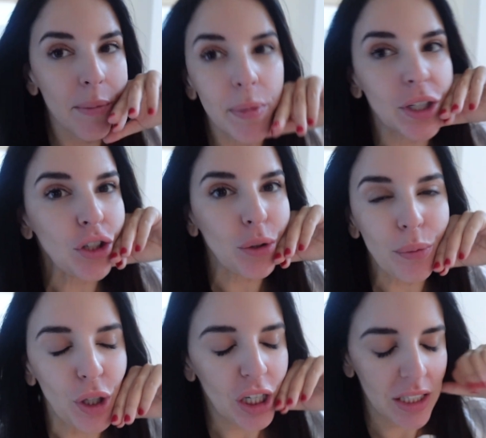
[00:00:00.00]
Mr.
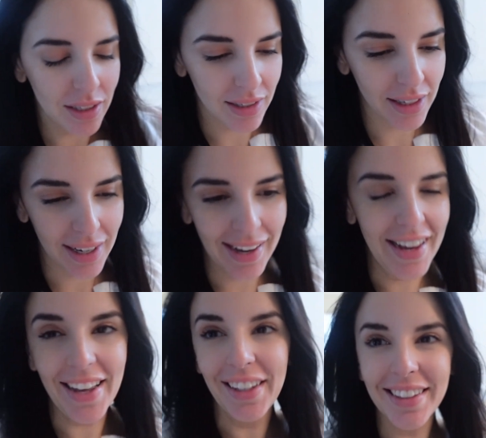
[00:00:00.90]
Brooks
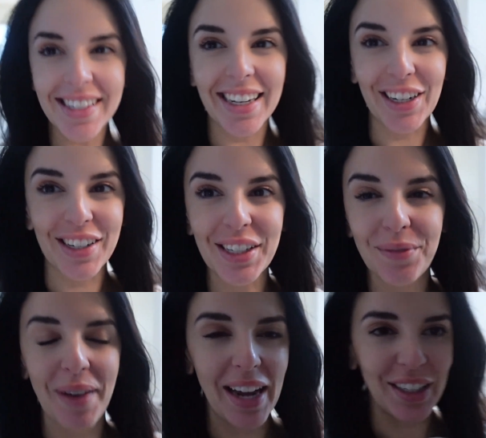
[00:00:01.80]

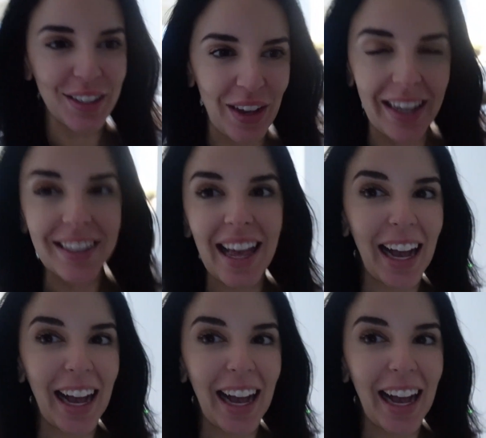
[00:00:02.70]
dinners better so I can